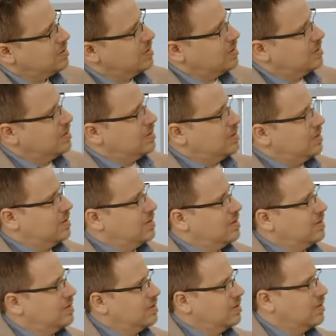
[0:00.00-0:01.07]

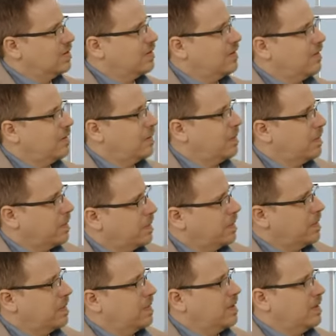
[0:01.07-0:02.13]

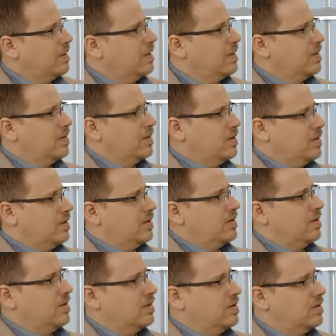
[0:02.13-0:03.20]

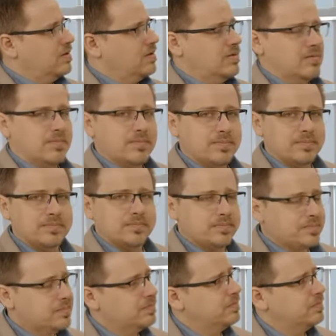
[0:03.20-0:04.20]
The person shown says nothing.